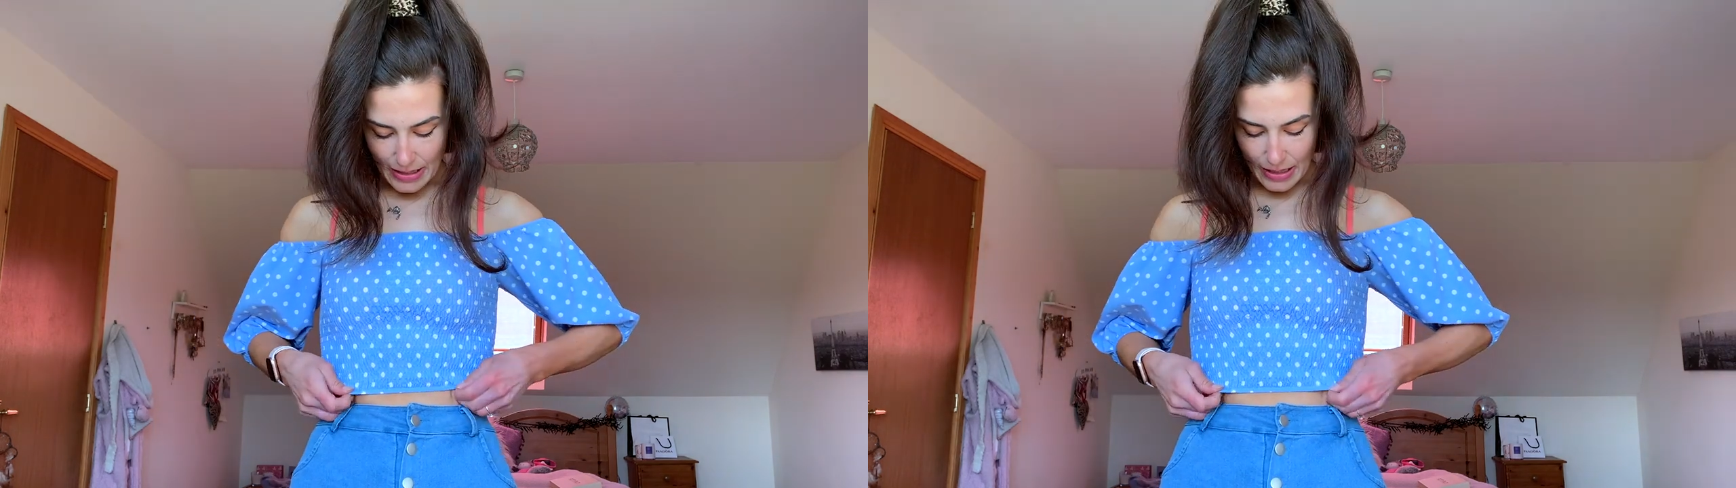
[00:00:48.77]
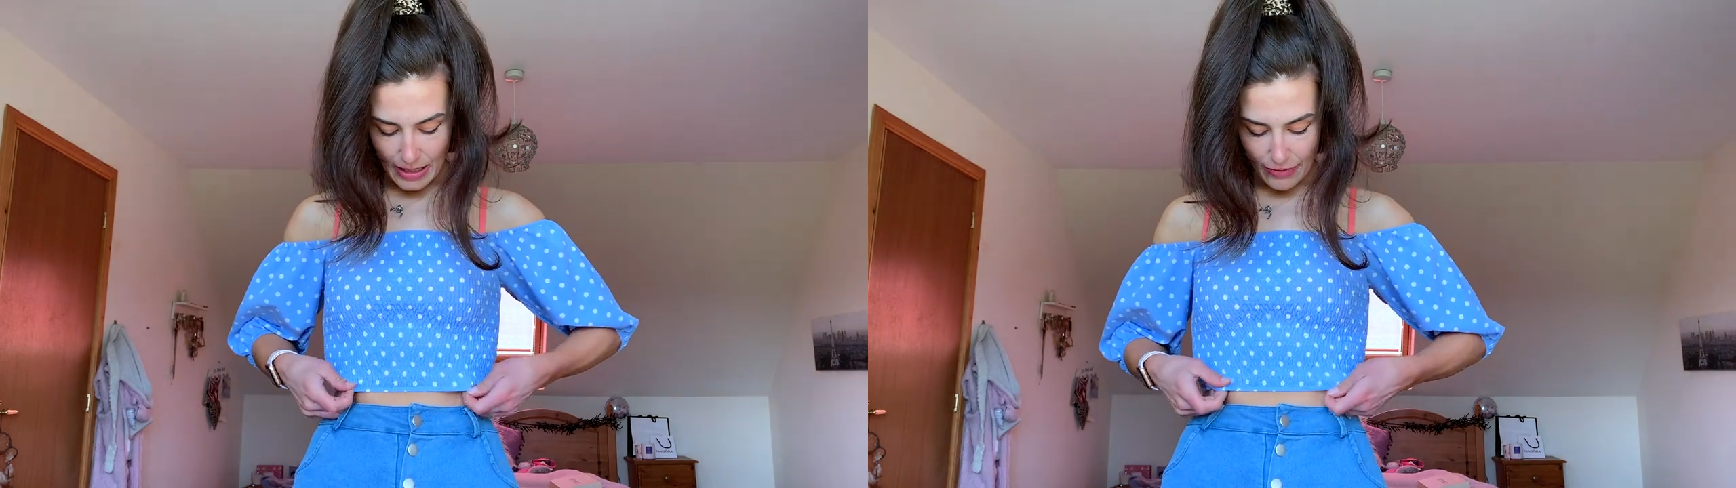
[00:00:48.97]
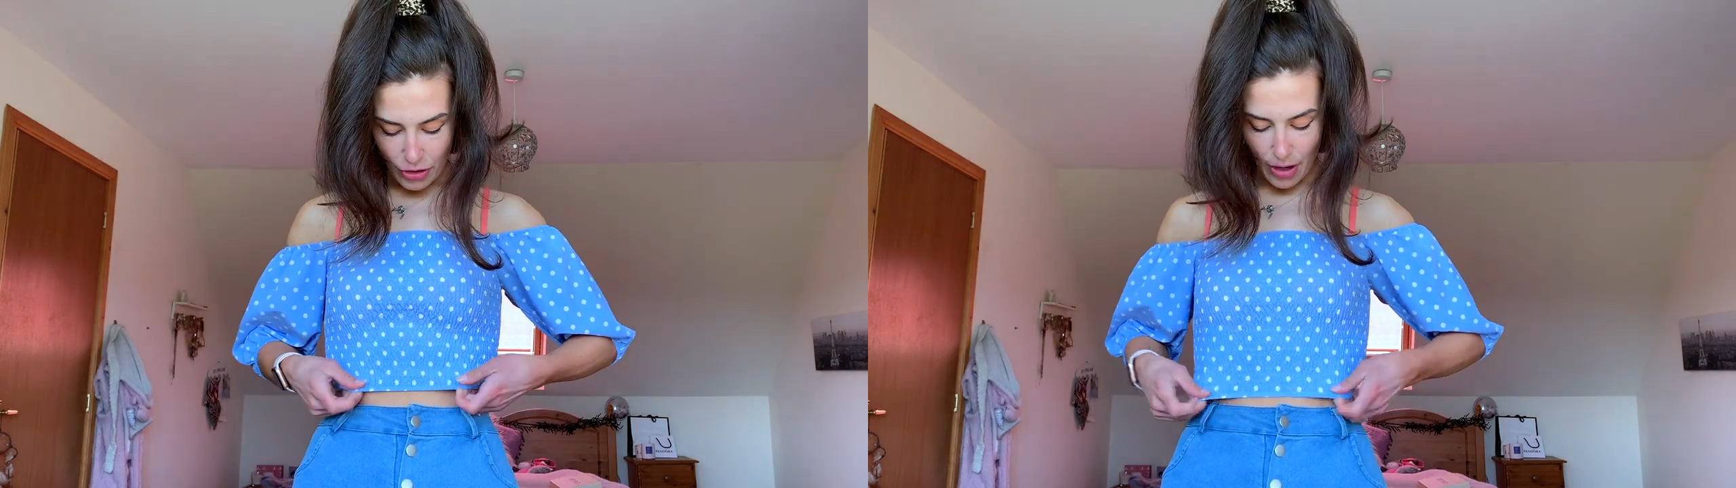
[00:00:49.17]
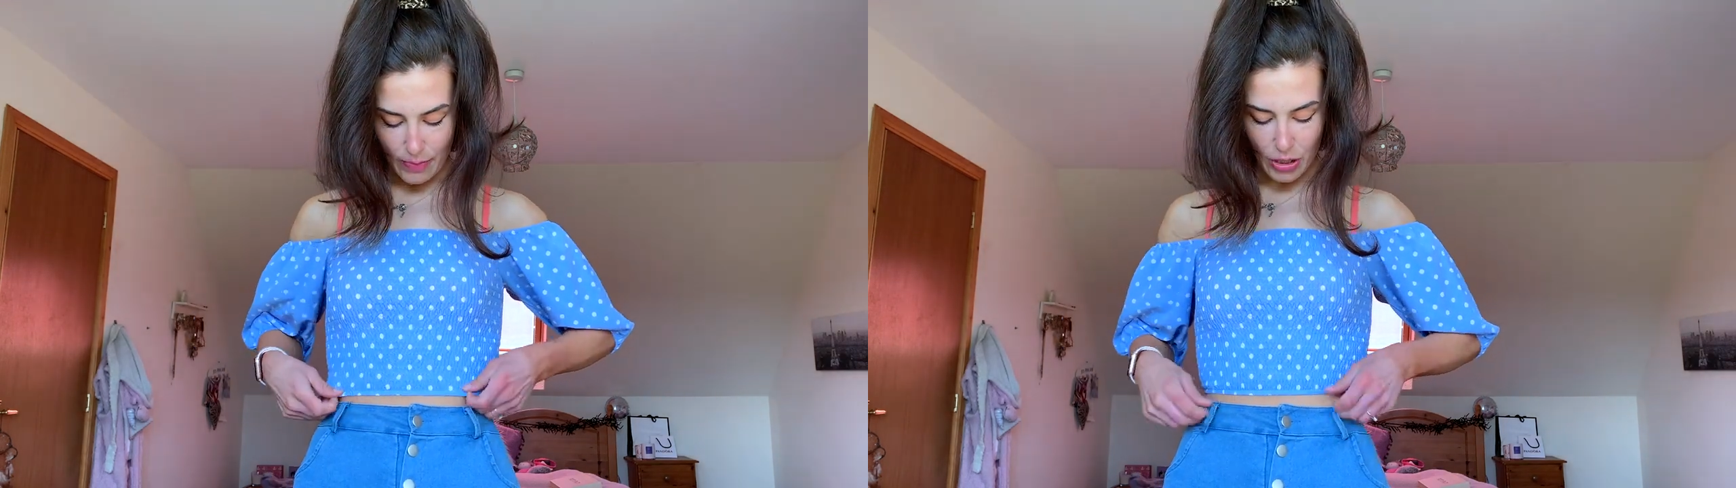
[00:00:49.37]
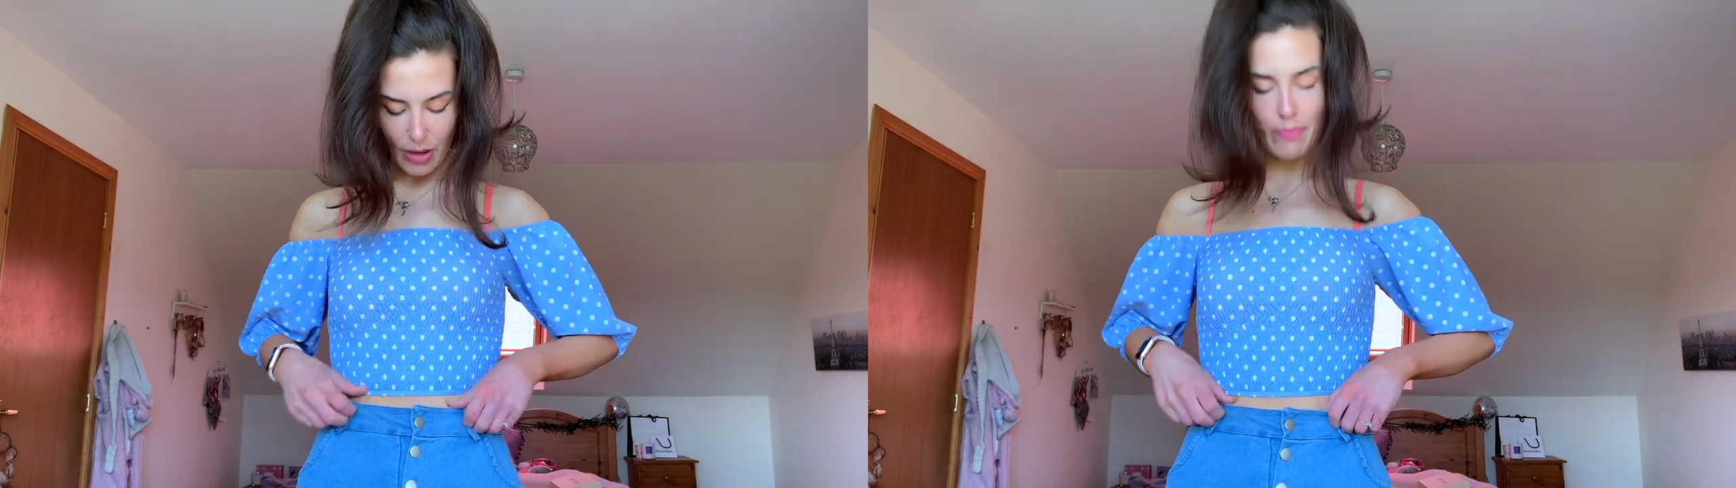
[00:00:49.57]
a kind of
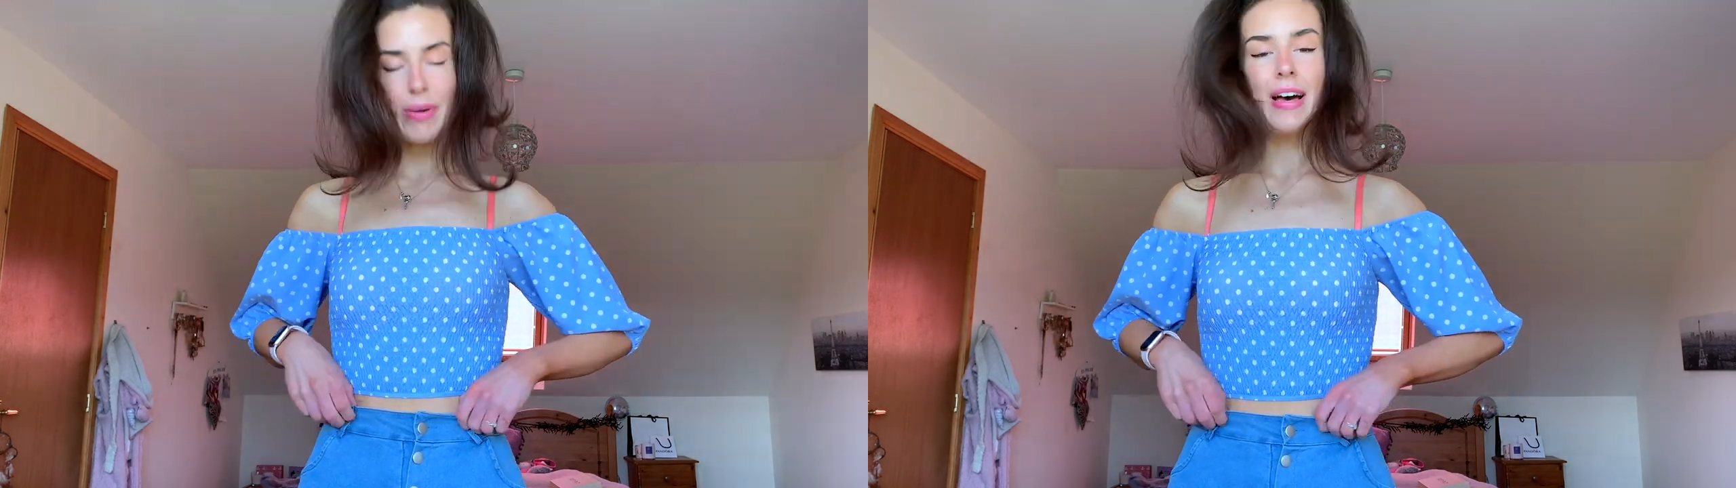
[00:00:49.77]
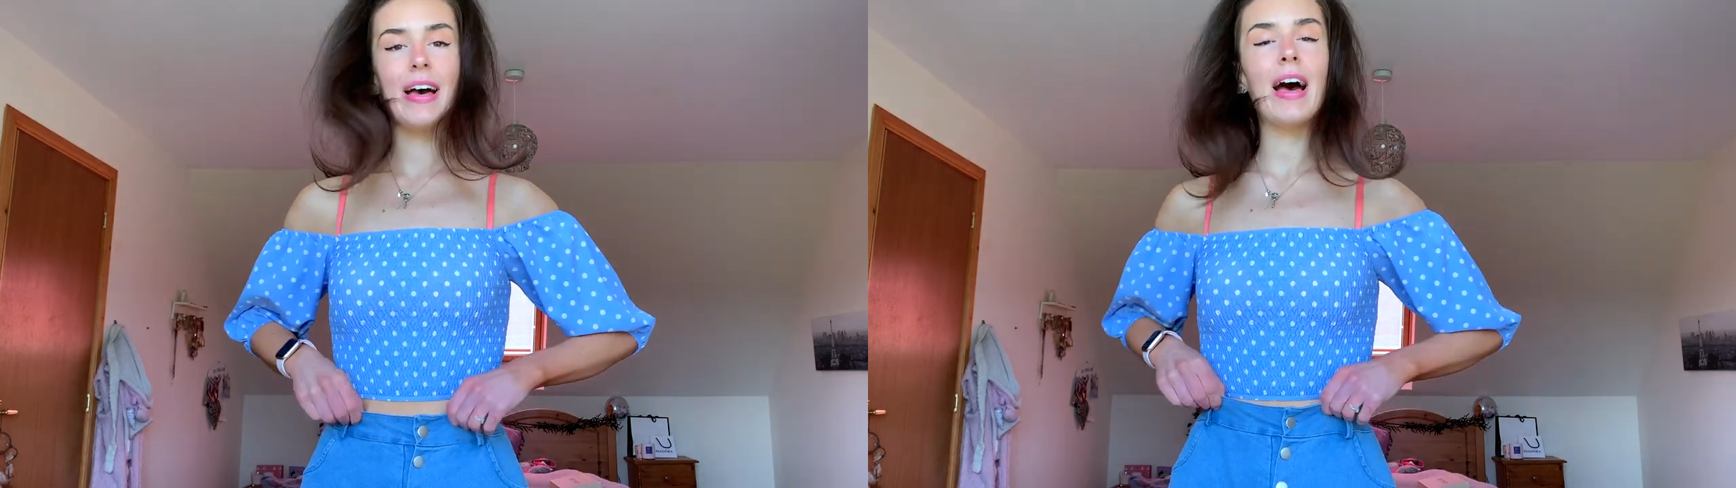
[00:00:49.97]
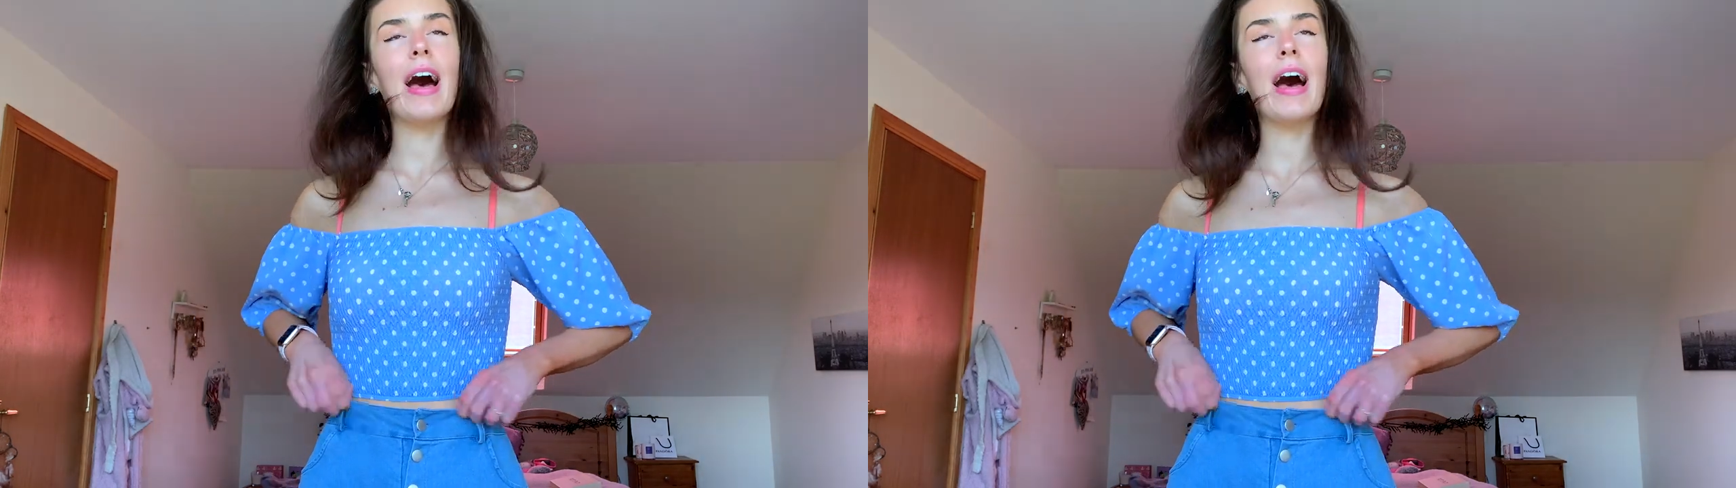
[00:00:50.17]
crop top, but